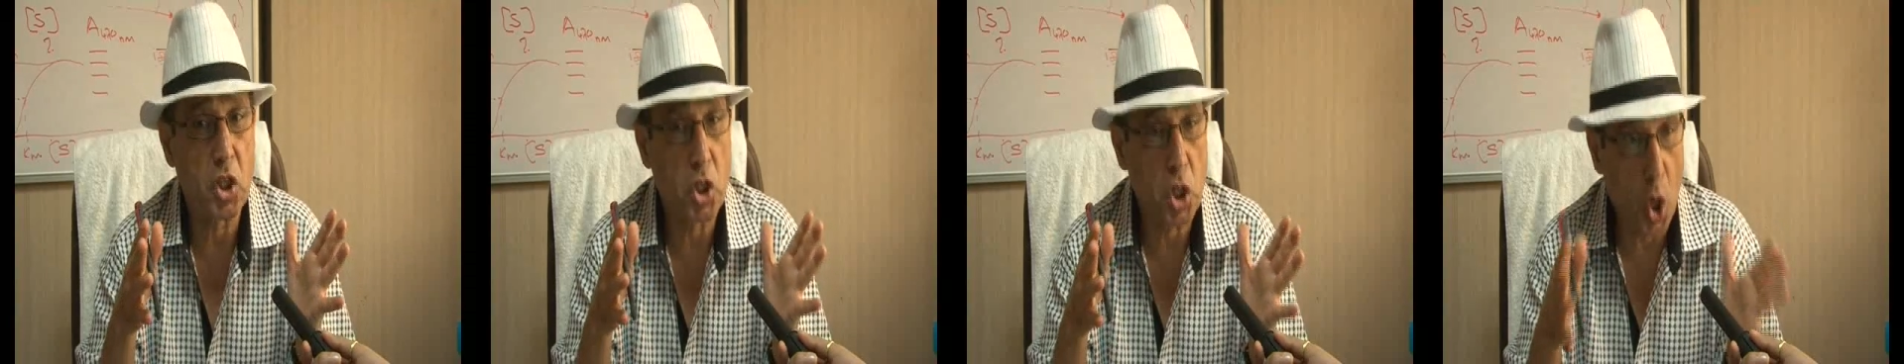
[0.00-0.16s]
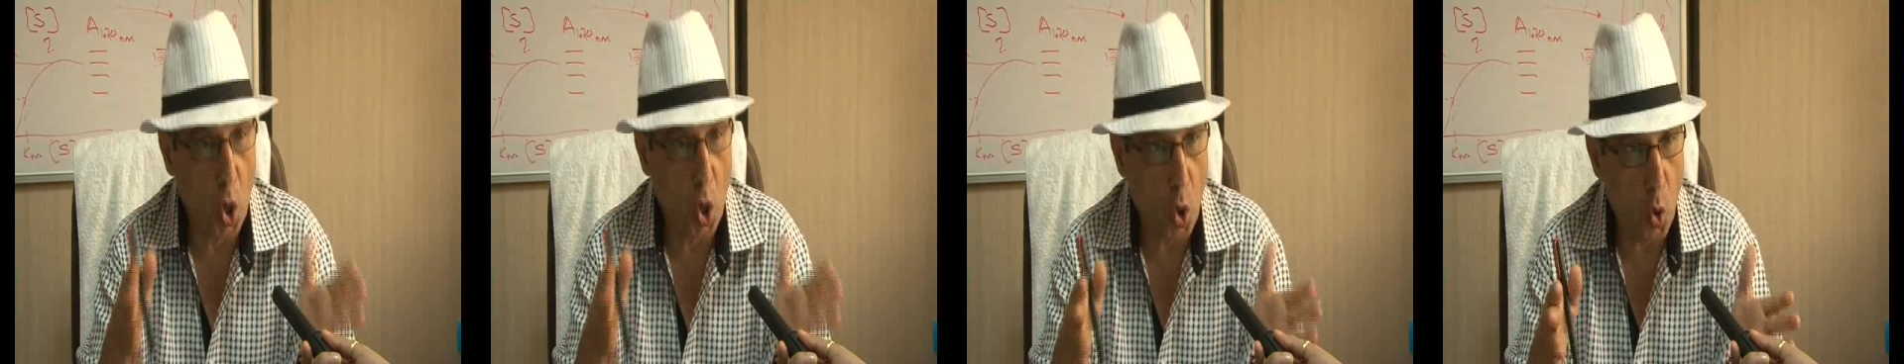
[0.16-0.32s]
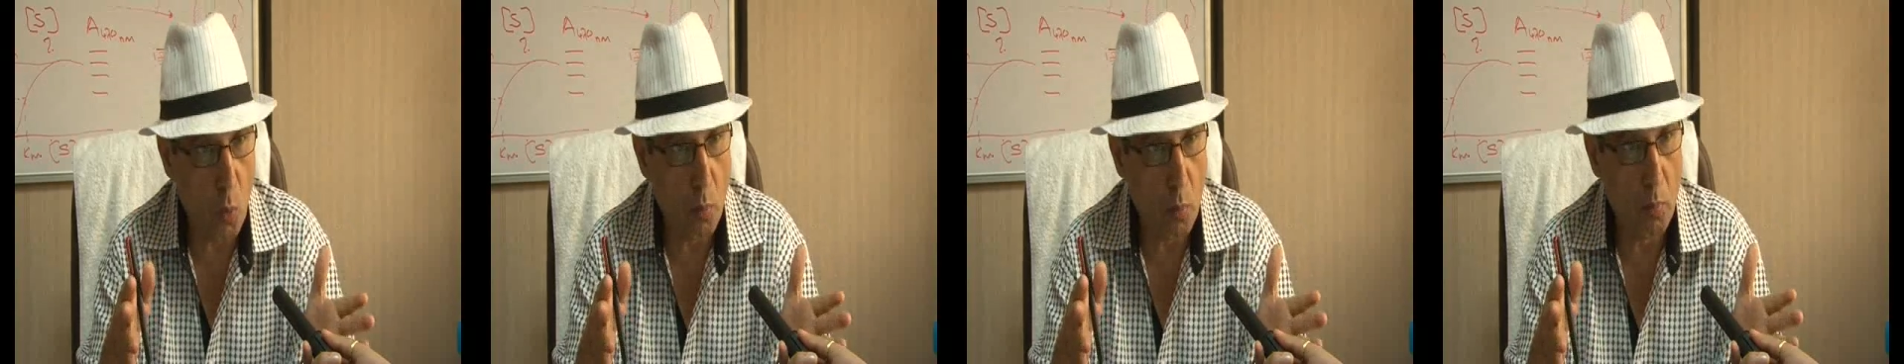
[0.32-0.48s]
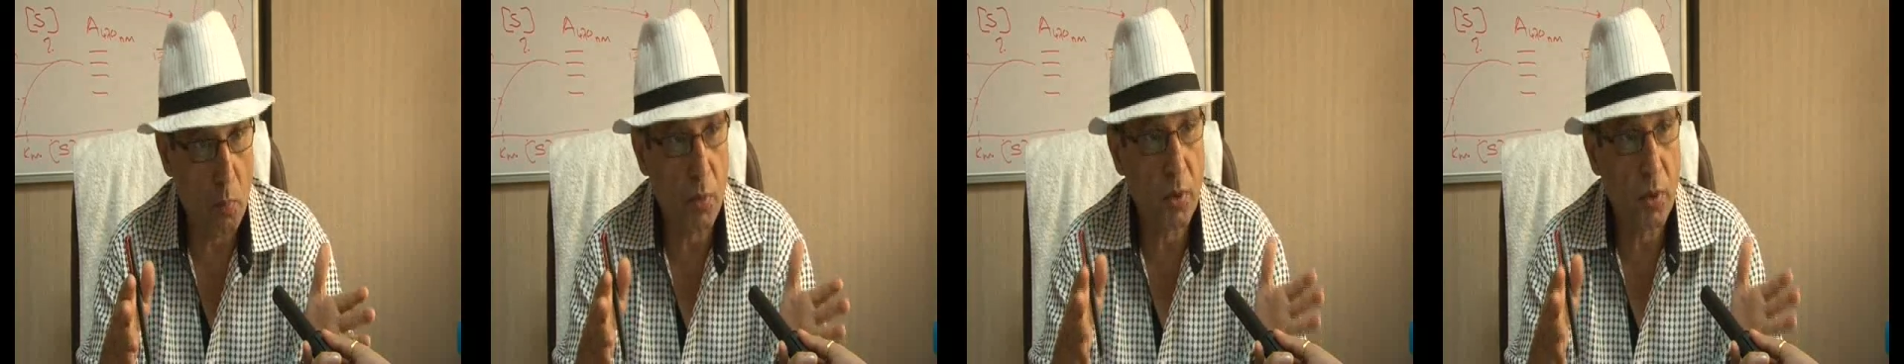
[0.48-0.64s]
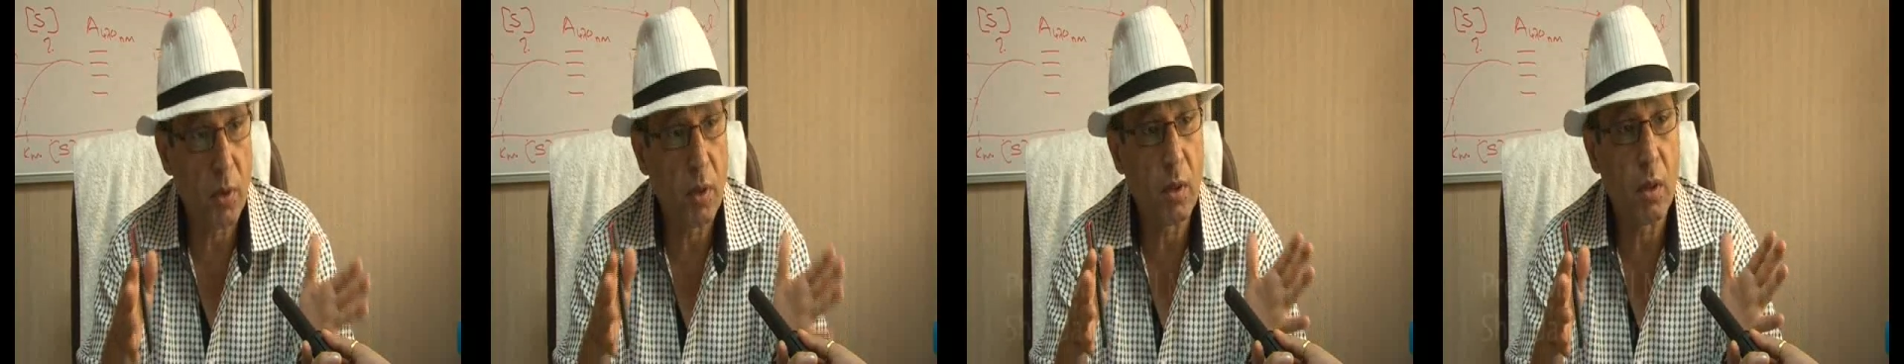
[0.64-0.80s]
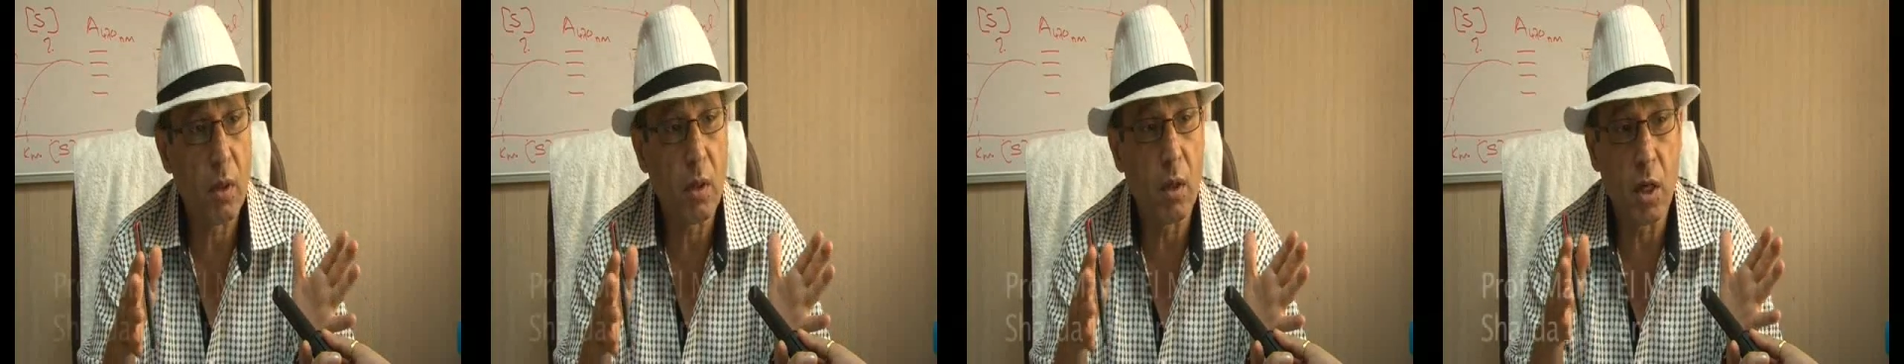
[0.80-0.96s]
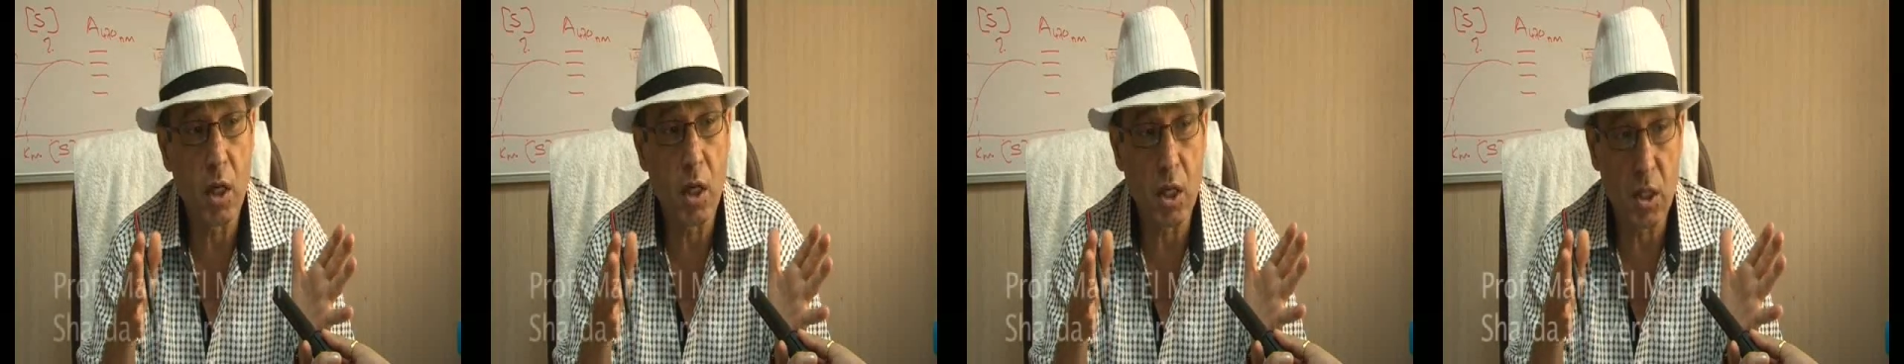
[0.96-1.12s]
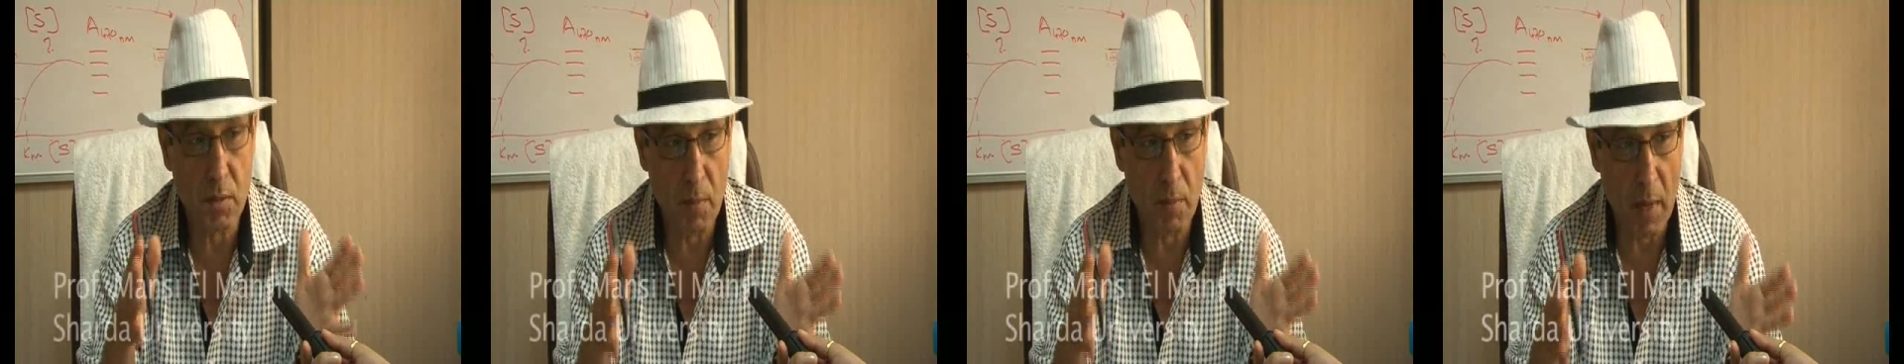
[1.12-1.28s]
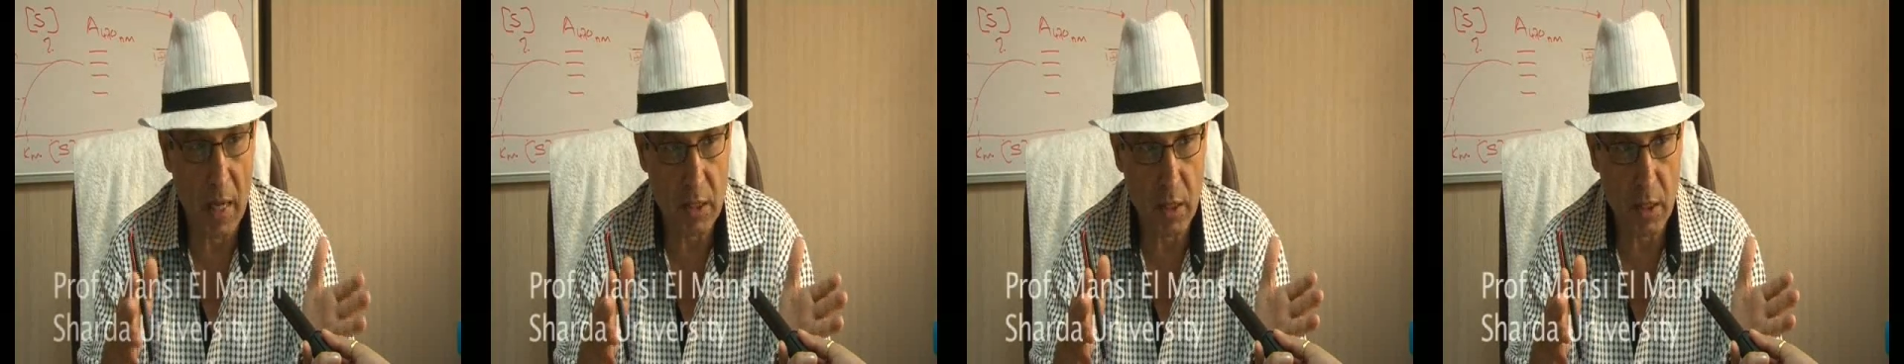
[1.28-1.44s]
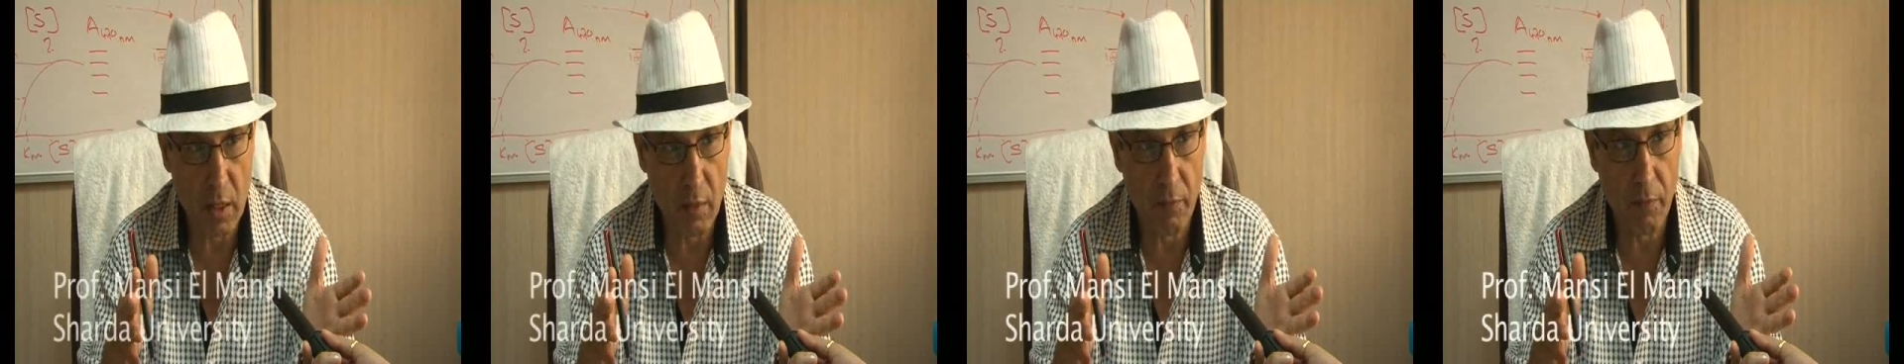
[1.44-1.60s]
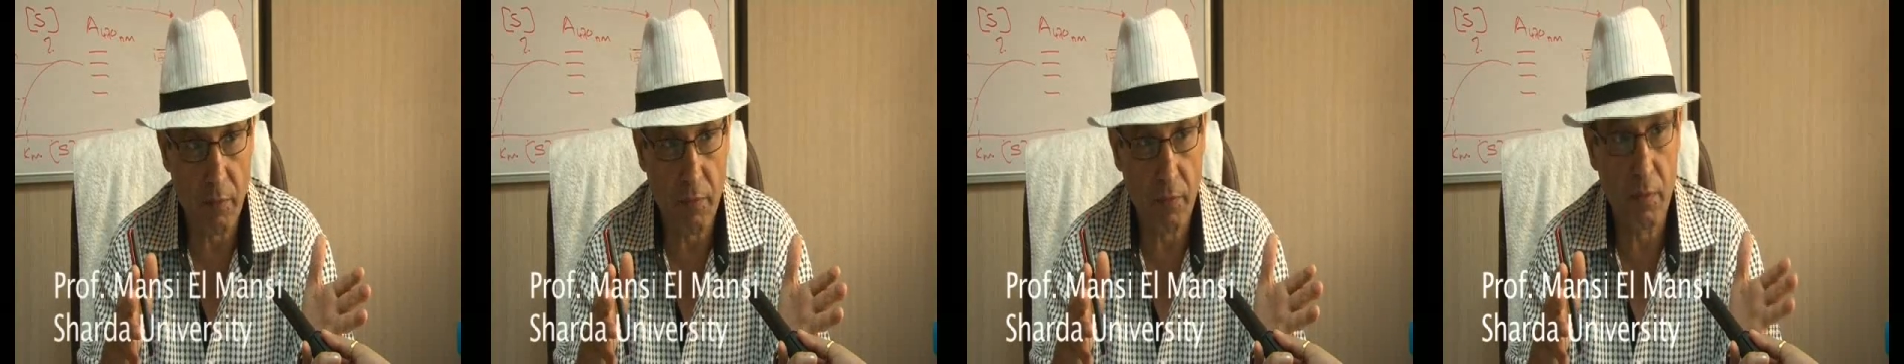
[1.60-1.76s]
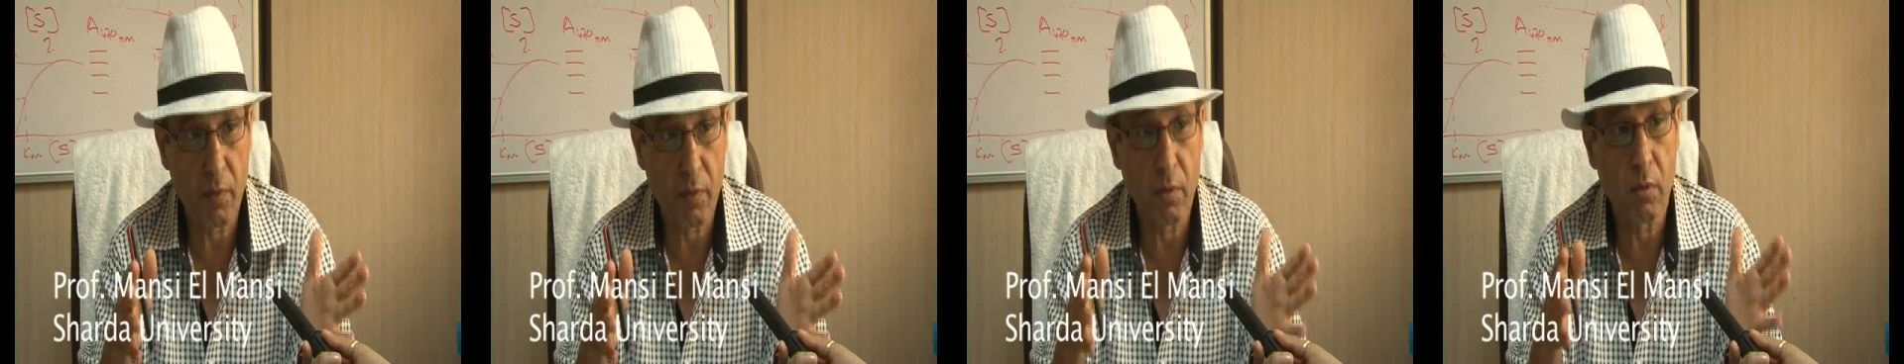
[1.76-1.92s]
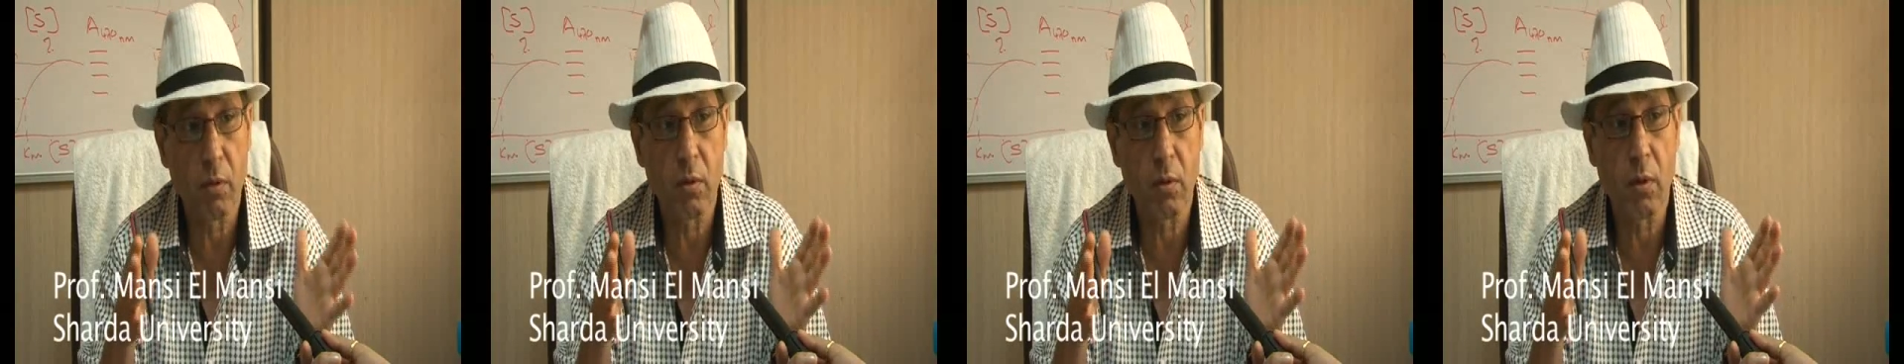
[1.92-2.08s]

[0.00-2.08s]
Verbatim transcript: scope is massive,